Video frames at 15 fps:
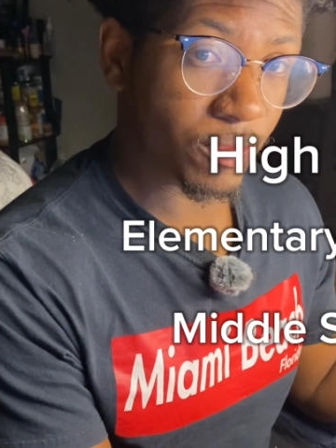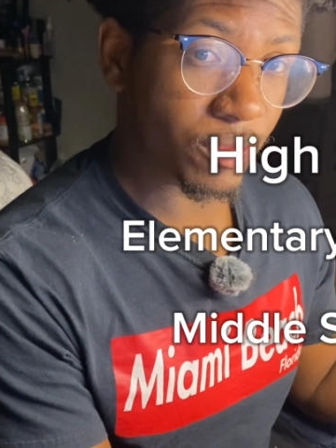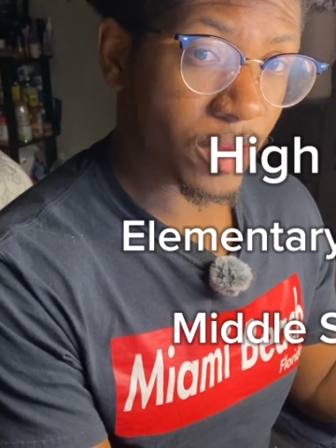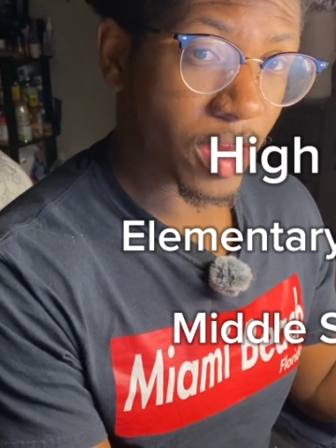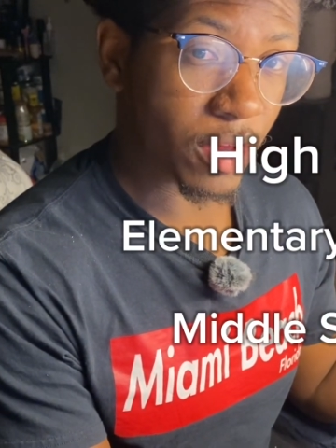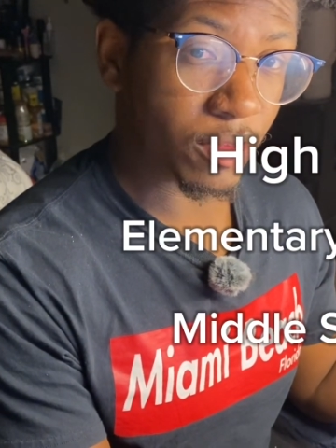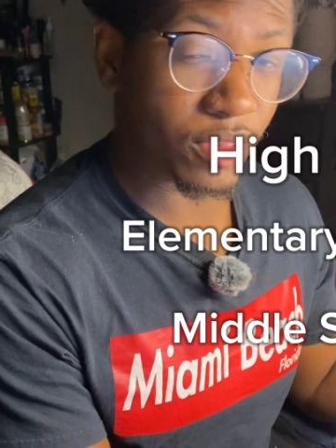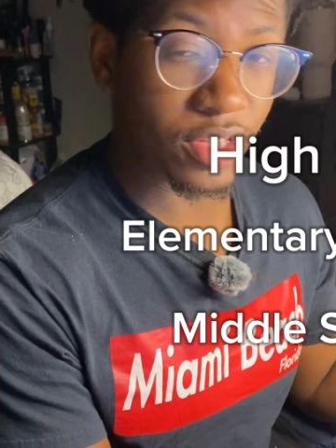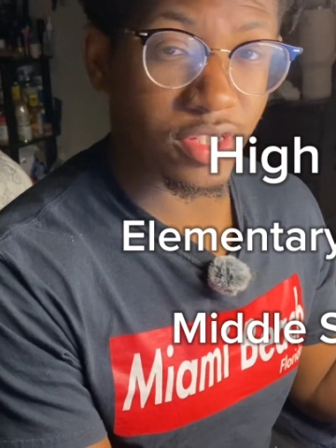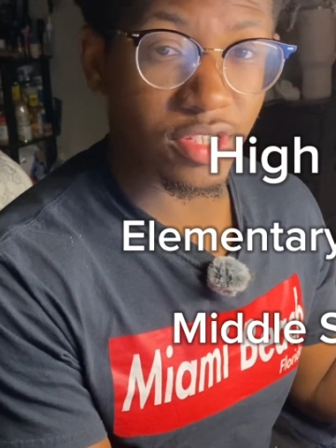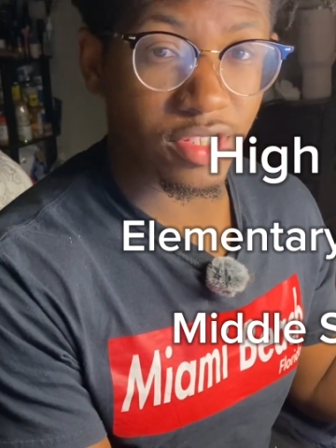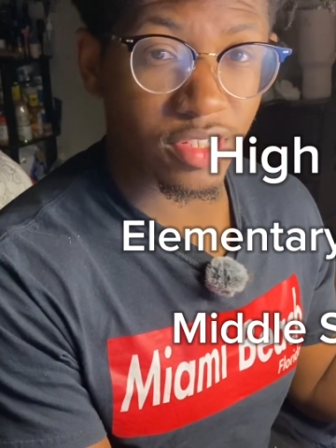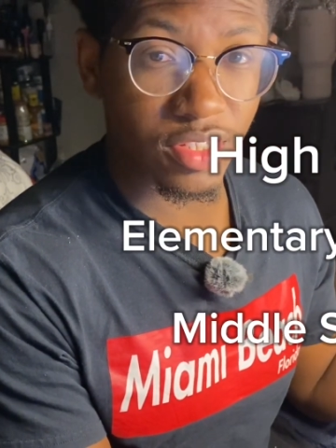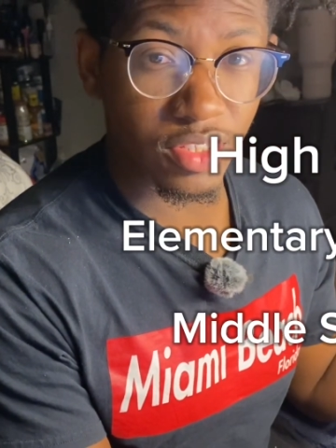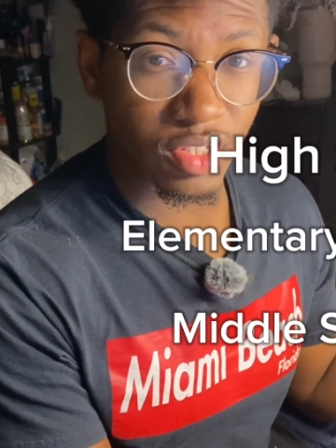Now, this
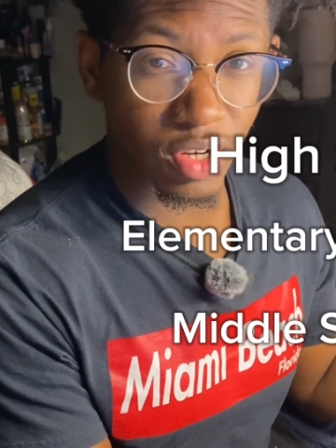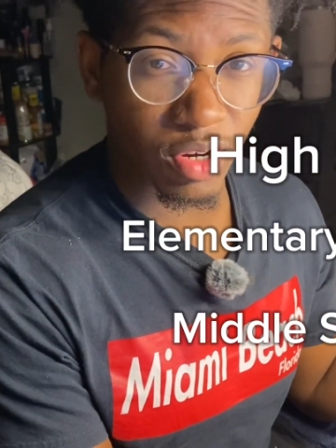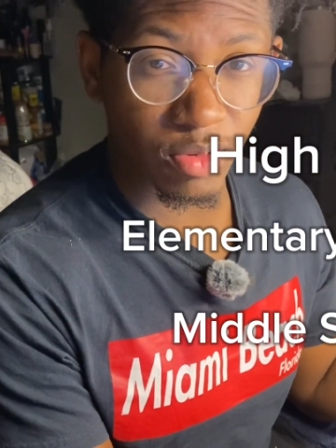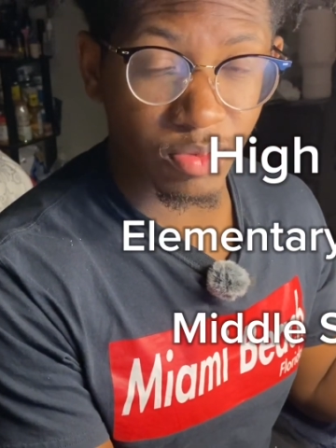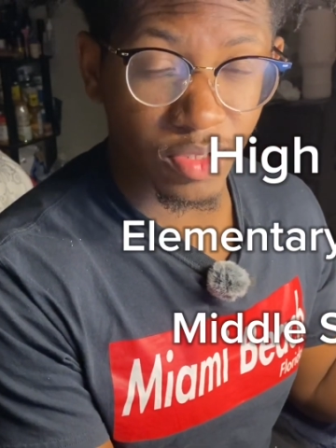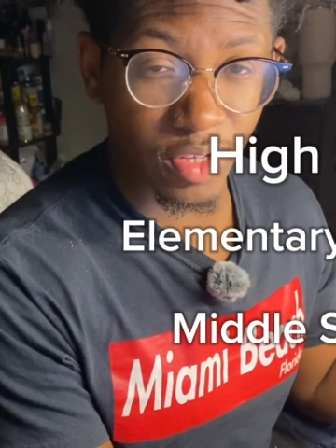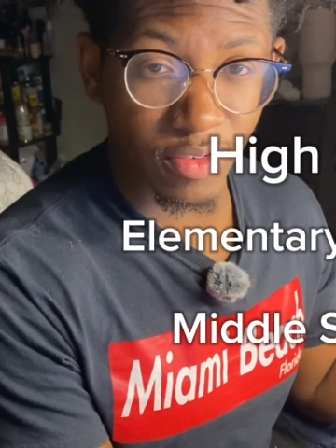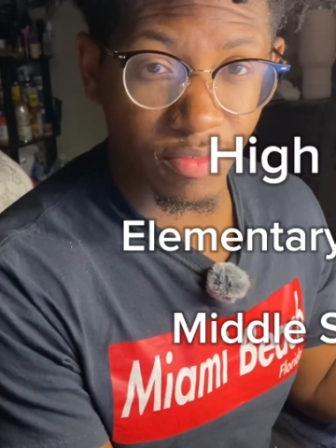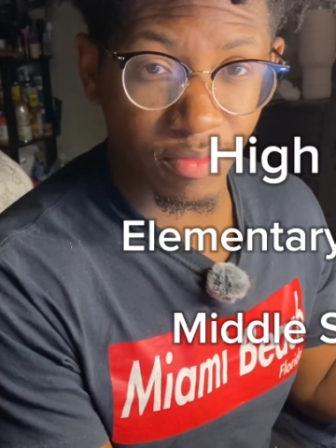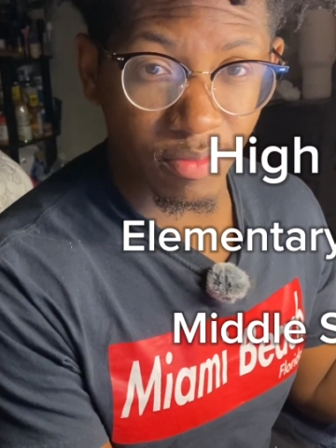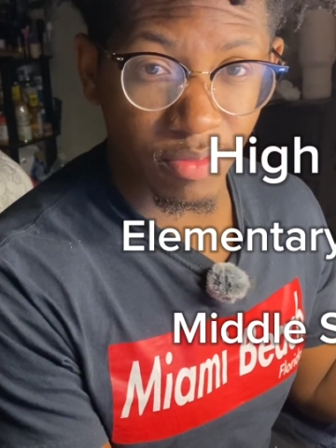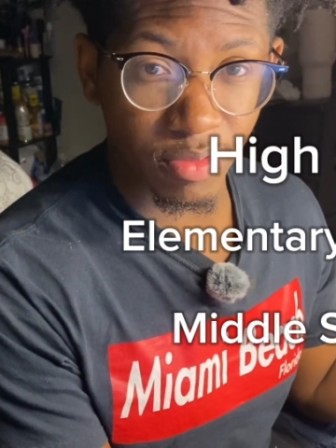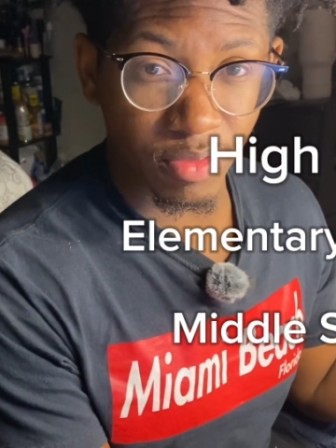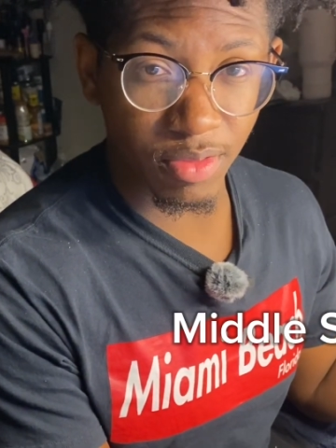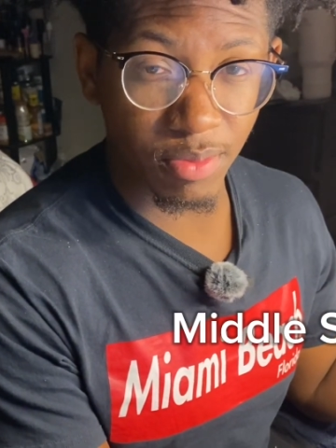is in terms of
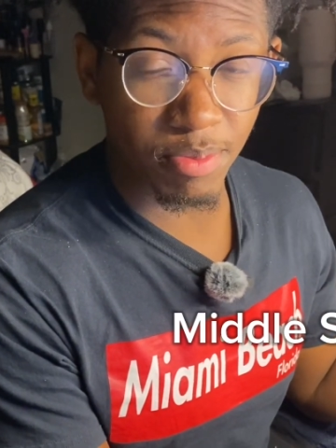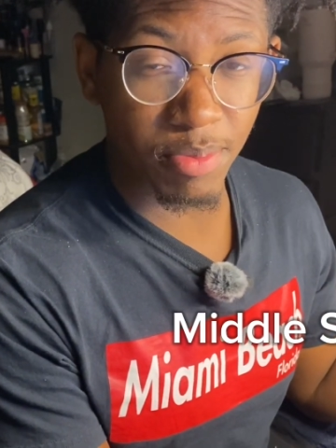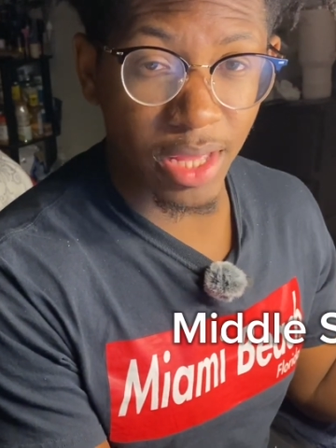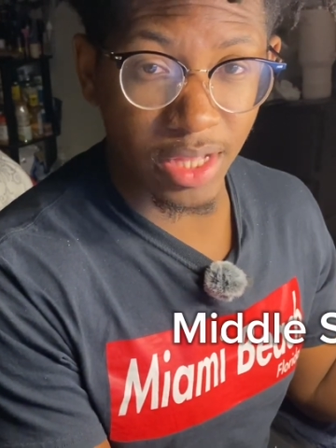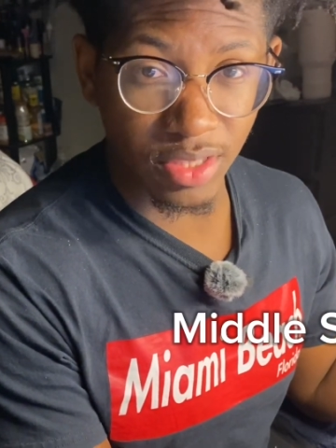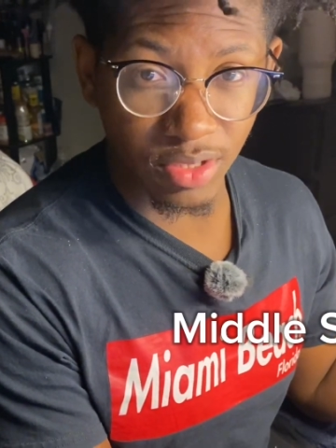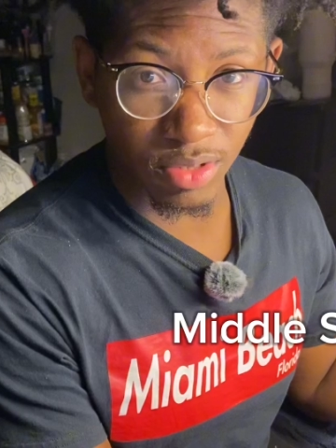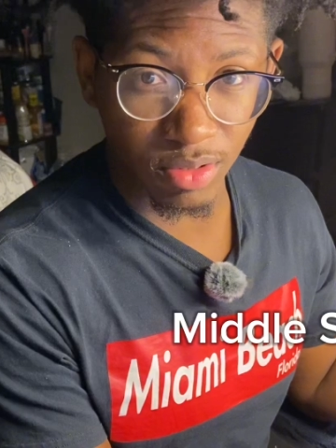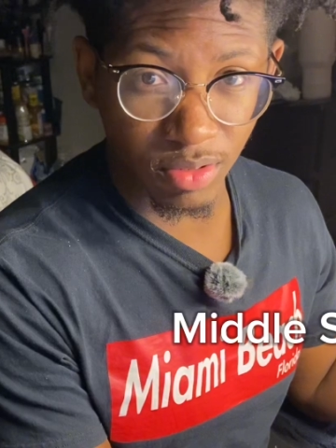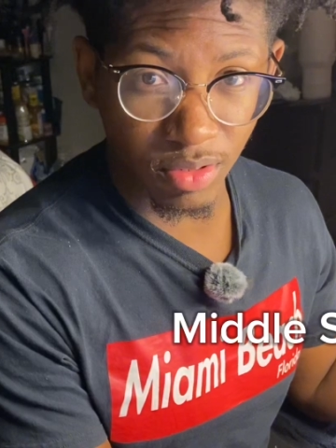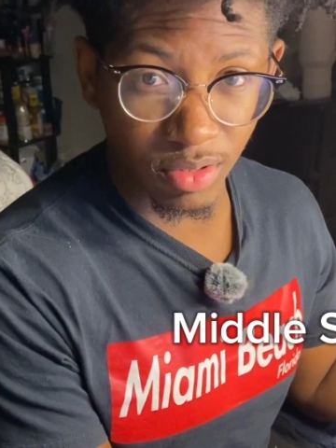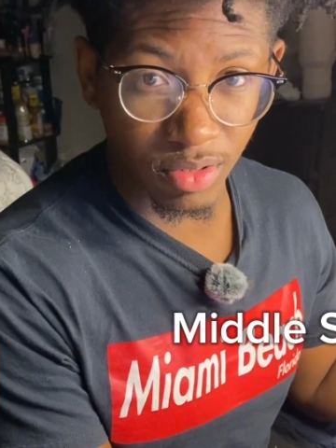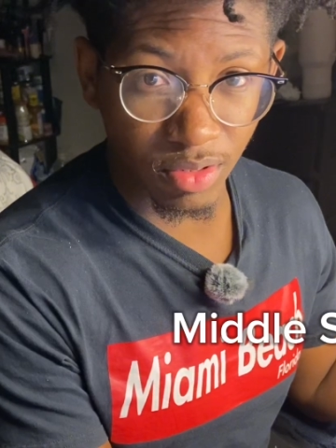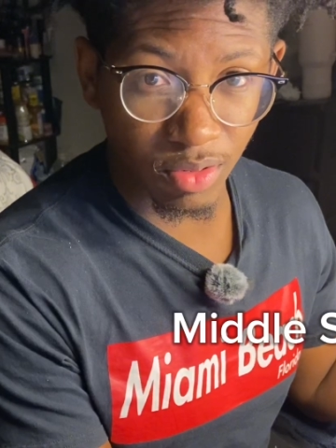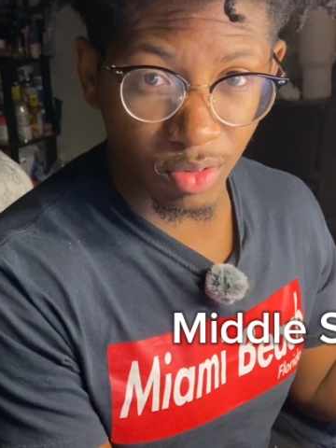
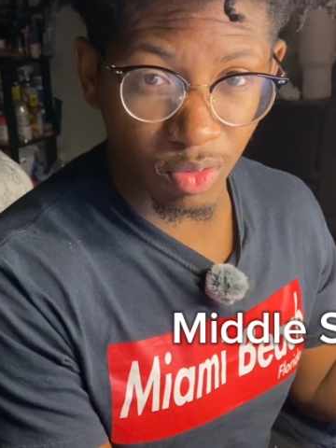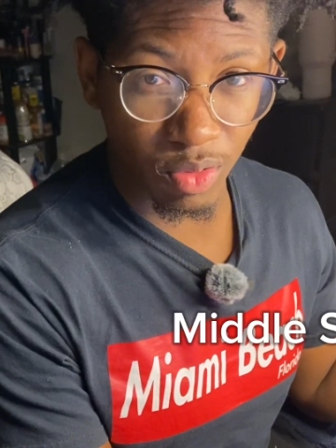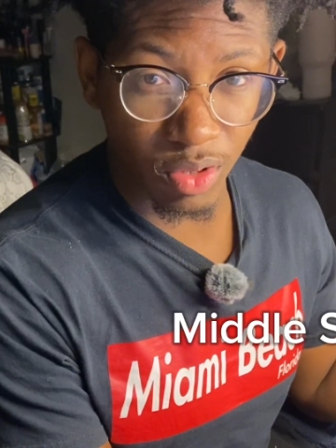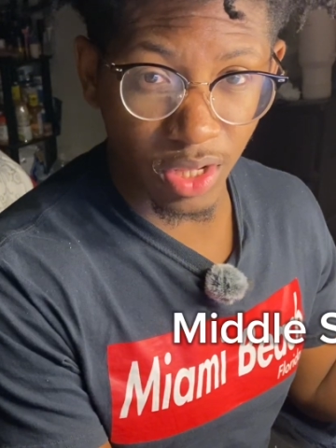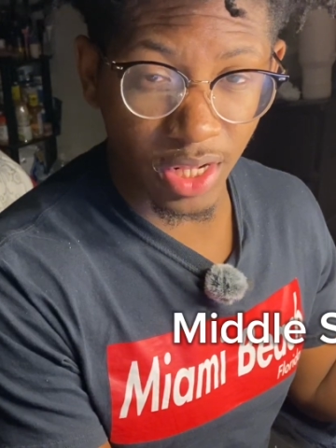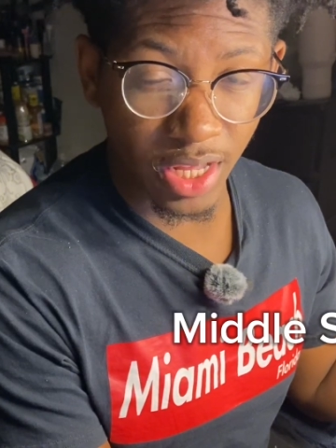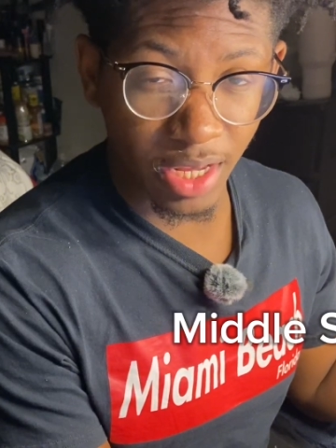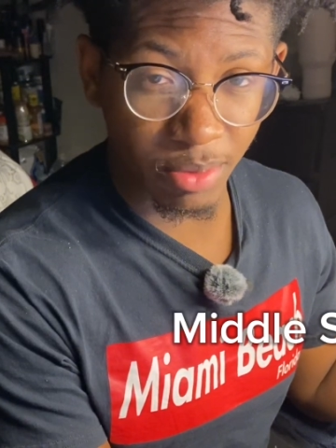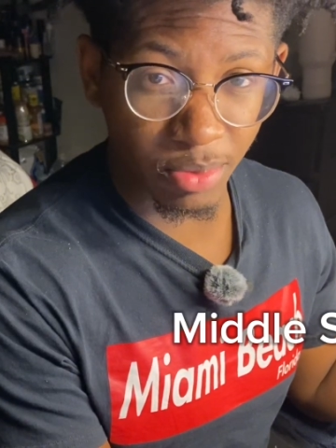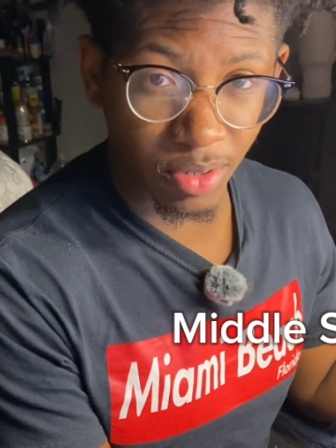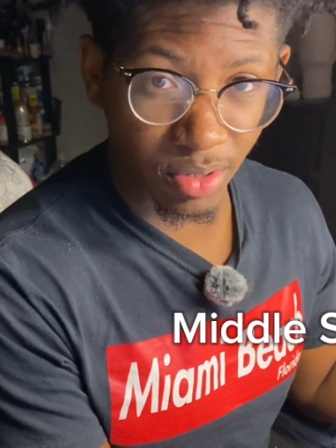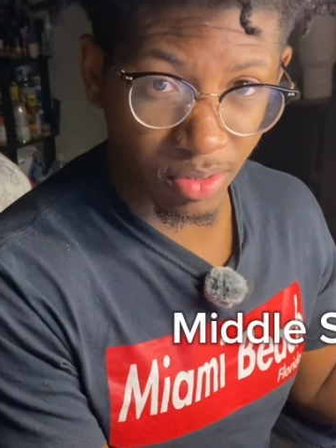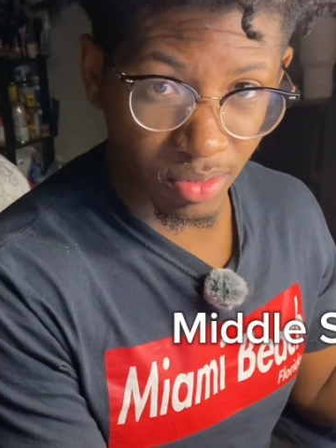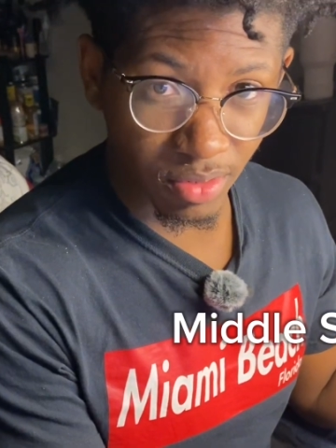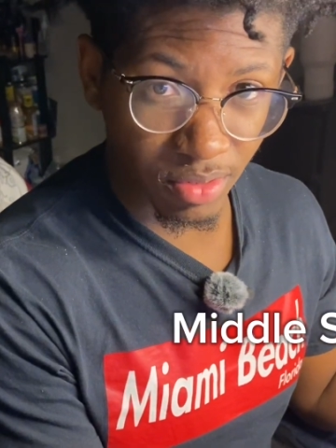mental
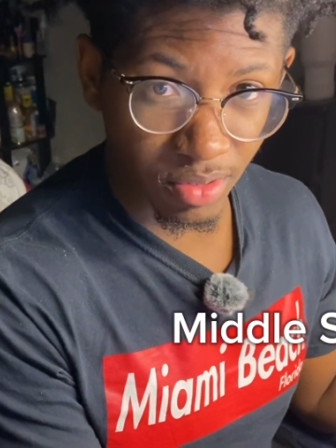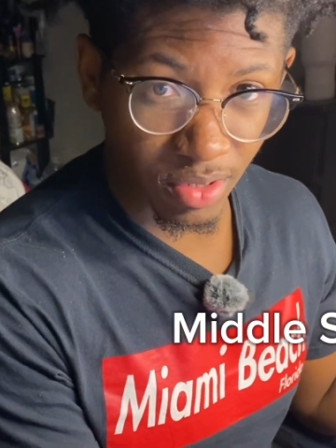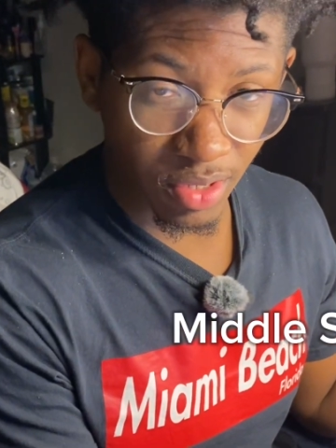labor.